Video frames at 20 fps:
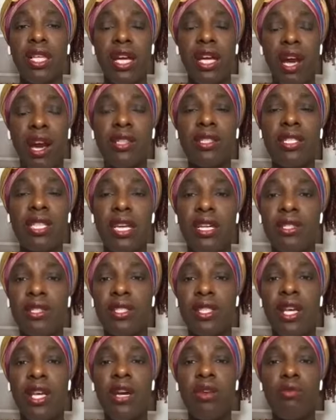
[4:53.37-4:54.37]
the
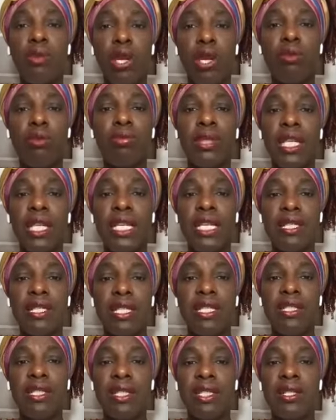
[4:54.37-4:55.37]
context we are
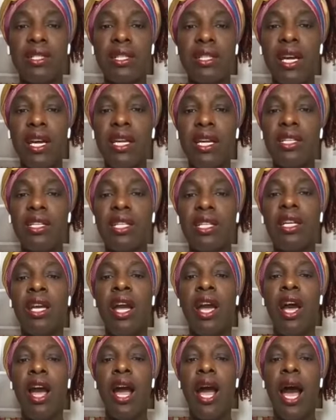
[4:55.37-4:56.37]
placed in
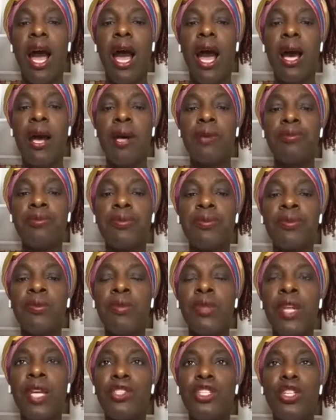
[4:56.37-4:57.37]
society.
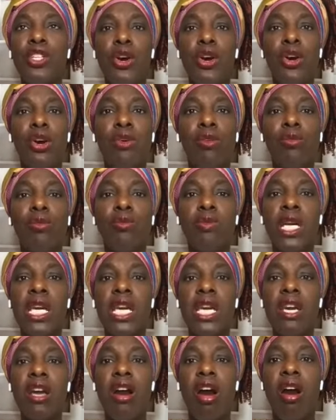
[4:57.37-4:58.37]
You know,
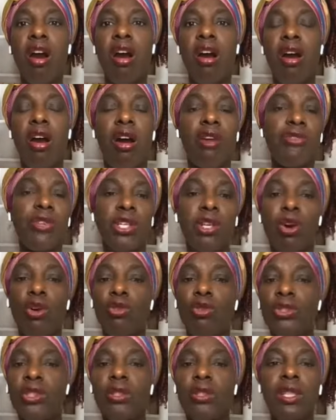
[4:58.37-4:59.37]
we are often
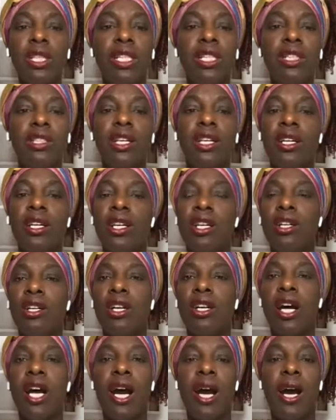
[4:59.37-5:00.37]
overlooked,
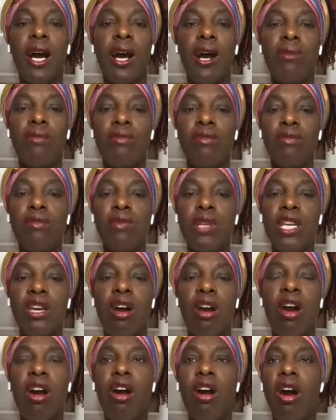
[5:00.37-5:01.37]

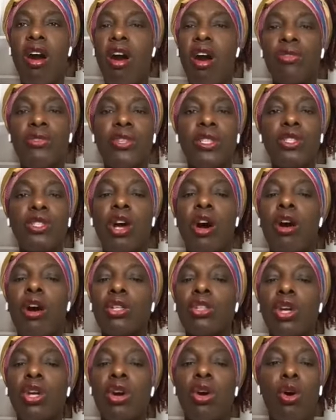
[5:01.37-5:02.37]
We are often
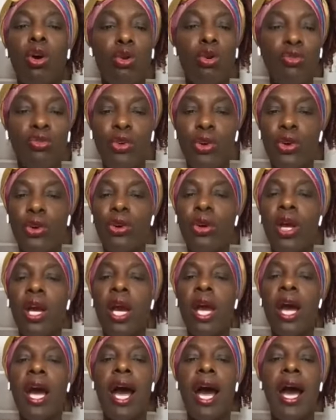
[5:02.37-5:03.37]
talked over.